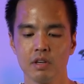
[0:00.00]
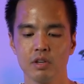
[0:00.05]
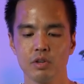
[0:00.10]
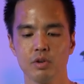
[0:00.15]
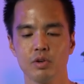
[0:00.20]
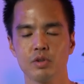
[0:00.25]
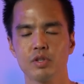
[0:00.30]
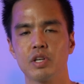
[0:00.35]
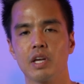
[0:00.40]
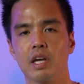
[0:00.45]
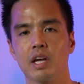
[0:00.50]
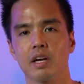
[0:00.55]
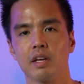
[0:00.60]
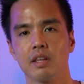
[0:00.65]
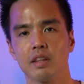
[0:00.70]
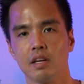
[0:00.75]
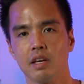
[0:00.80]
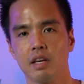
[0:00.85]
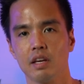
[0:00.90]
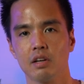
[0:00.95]

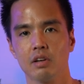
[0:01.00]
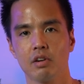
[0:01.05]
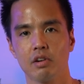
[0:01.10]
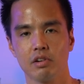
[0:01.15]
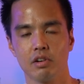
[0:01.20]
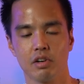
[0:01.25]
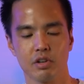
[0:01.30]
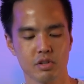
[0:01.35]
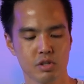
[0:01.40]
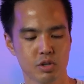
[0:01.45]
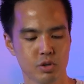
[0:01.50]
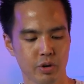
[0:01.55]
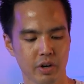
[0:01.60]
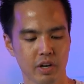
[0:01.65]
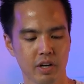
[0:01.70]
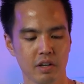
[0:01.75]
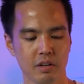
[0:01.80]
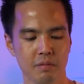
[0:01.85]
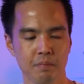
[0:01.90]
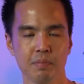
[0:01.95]
using the Godox
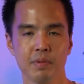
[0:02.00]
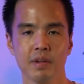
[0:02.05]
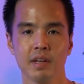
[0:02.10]
trigger